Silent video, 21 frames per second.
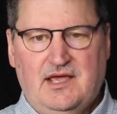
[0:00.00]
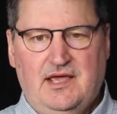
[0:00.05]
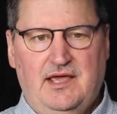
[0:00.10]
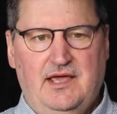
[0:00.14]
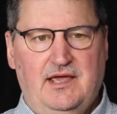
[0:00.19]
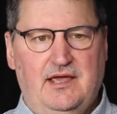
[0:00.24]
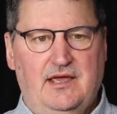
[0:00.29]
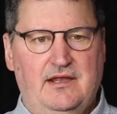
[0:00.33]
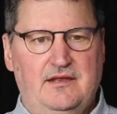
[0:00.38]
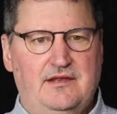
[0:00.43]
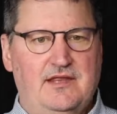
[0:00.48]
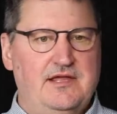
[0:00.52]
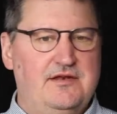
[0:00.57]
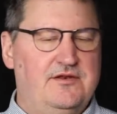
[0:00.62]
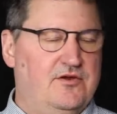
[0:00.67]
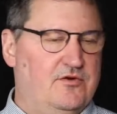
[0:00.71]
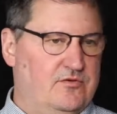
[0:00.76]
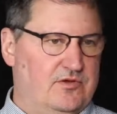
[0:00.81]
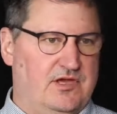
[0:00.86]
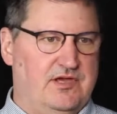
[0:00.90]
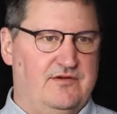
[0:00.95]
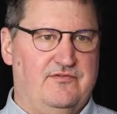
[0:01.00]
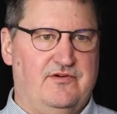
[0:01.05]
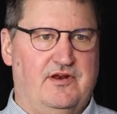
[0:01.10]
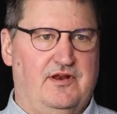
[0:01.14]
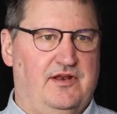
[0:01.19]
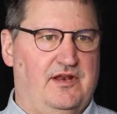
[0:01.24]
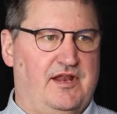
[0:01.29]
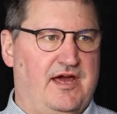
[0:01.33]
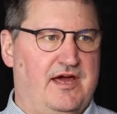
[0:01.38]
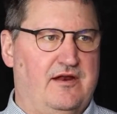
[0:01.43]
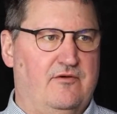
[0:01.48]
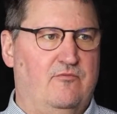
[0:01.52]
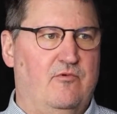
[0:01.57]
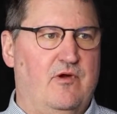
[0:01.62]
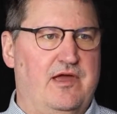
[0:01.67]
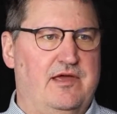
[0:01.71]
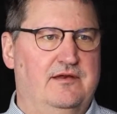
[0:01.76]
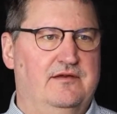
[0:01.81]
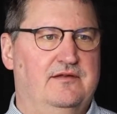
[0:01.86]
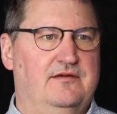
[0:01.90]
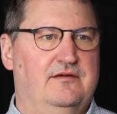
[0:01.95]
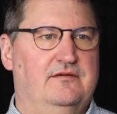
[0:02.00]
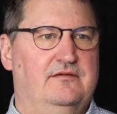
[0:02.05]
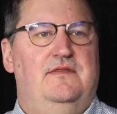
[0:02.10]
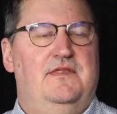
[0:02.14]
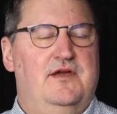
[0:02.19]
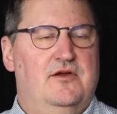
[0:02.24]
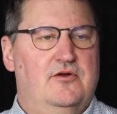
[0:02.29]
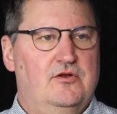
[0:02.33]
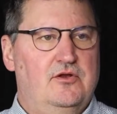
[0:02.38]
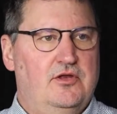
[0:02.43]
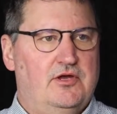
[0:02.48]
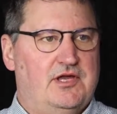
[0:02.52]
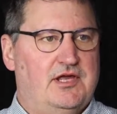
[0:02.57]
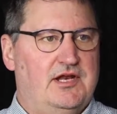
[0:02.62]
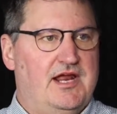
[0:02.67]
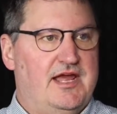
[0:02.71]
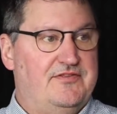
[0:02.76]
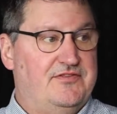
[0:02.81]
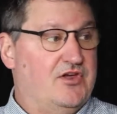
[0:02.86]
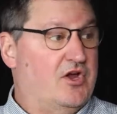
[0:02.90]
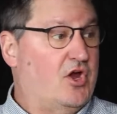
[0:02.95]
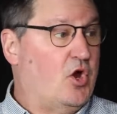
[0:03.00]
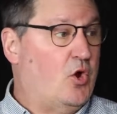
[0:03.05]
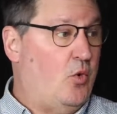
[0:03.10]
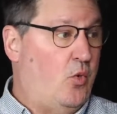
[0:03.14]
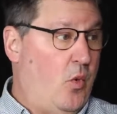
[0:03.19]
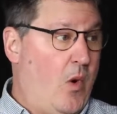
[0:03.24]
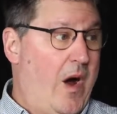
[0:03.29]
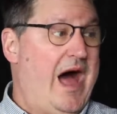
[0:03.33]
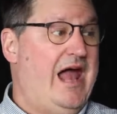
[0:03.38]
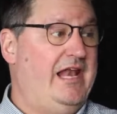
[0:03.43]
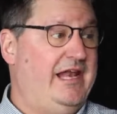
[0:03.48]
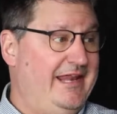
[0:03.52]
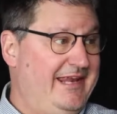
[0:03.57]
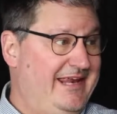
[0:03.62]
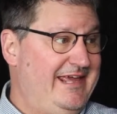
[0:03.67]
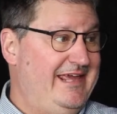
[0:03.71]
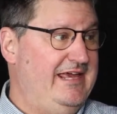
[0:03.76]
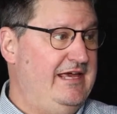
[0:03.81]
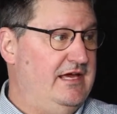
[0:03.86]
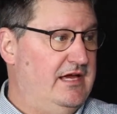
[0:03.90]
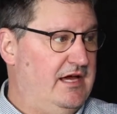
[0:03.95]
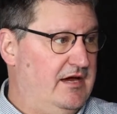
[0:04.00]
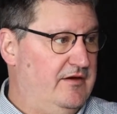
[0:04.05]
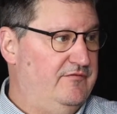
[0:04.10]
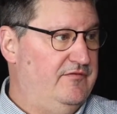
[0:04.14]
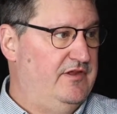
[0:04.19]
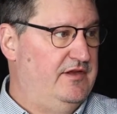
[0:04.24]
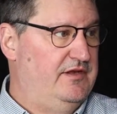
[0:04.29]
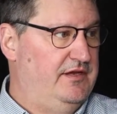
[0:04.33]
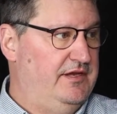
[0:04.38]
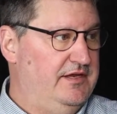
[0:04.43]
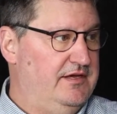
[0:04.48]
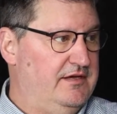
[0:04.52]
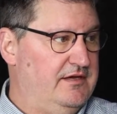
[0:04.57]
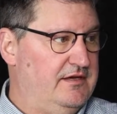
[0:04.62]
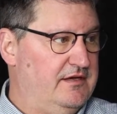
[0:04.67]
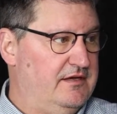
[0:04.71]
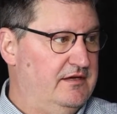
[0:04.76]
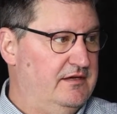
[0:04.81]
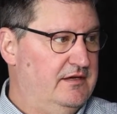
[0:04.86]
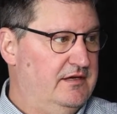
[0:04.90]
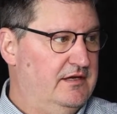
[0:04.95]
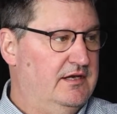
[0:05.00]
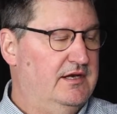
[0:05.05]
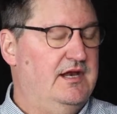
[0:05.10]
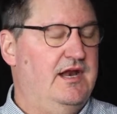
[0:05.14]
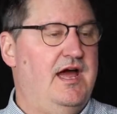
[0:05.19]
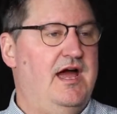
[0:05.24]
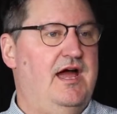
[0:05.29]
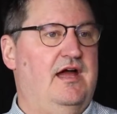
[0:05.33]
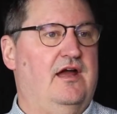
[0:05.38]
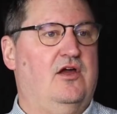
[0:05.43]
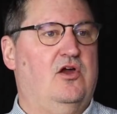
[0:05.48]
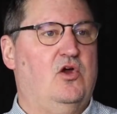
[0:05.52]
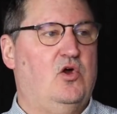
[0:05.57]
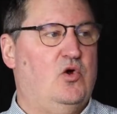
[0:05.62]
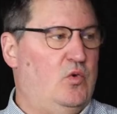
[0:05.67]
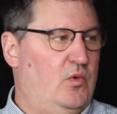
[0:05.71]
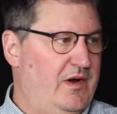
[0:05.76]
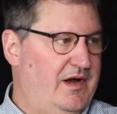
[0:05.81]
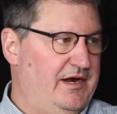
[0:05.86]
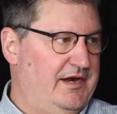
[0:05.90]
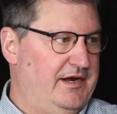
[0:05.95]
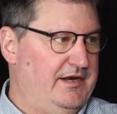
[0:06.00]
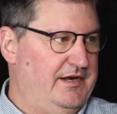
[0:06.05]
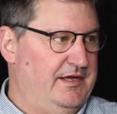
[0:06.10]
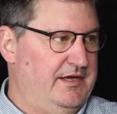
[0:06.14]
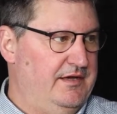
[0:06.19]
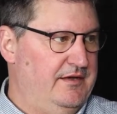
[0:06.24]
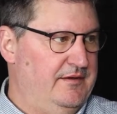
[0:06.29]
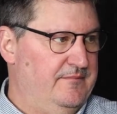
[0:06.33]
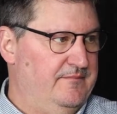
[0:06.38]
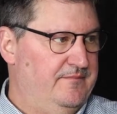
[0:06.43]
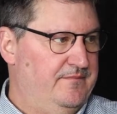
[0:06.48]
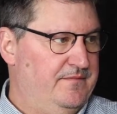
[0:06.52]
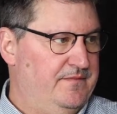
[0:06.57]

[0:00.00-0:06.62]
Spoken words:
and they don't give it a lot of weight. They're looking at the quality of the link, not quantity.